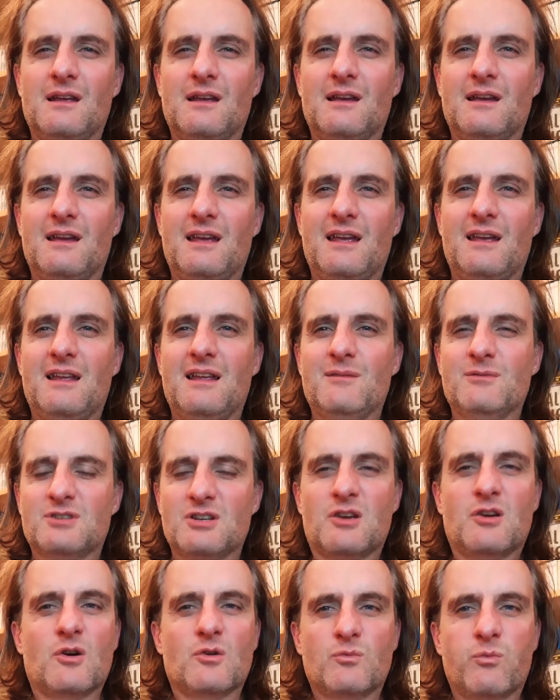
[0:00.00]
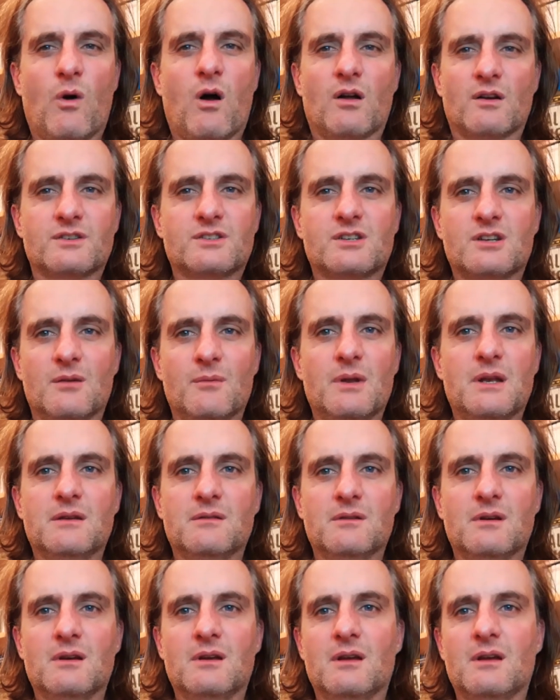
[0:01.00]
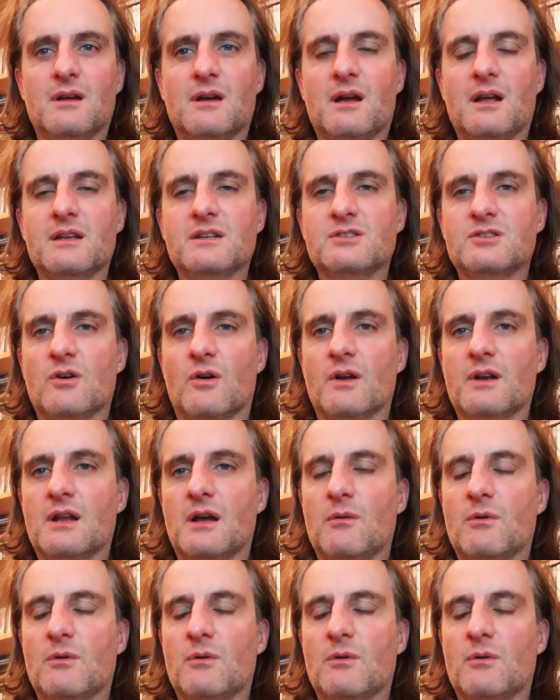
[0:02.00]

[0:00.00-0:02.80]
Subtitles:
It was a good watch. I mean, I enjoyed it.